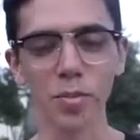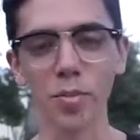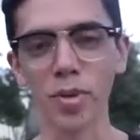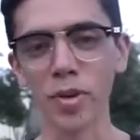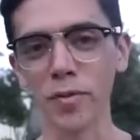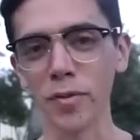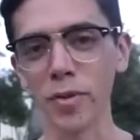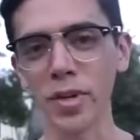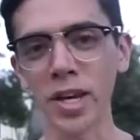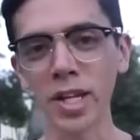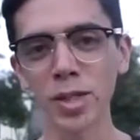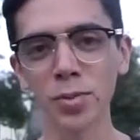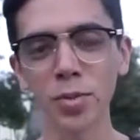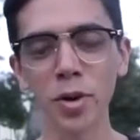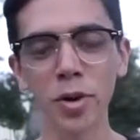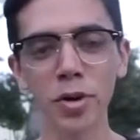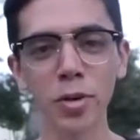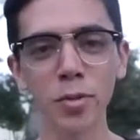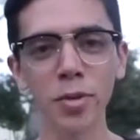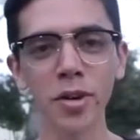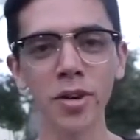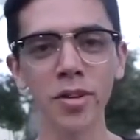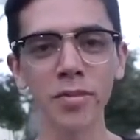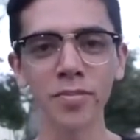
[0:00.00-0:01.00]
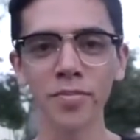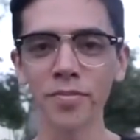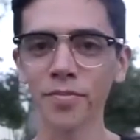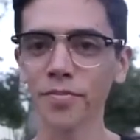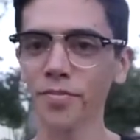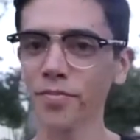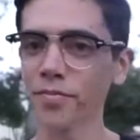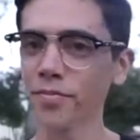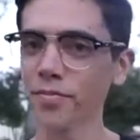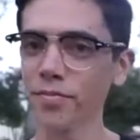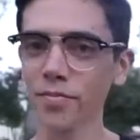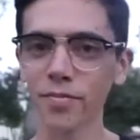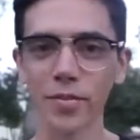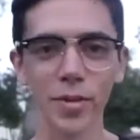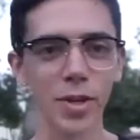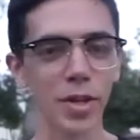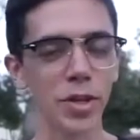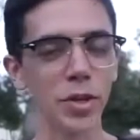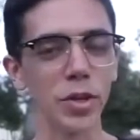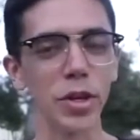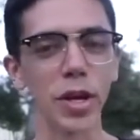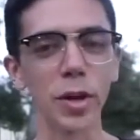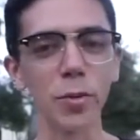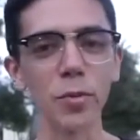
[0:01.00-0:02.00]
But if you catch Pokemon,
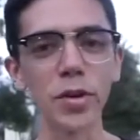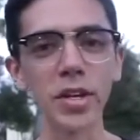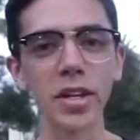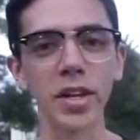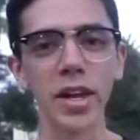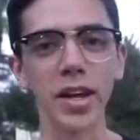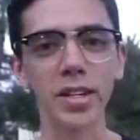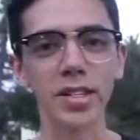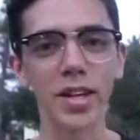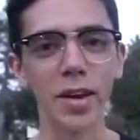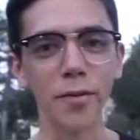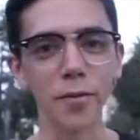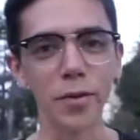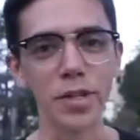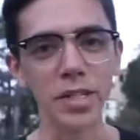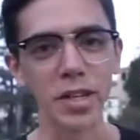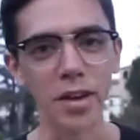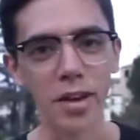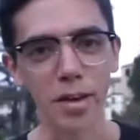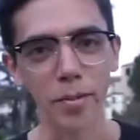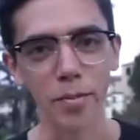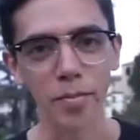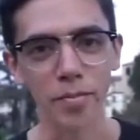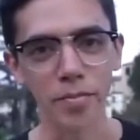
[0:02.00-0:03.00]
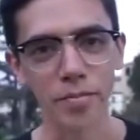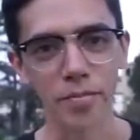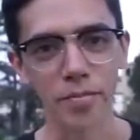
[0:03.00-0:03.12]
you gotta reconnect every time.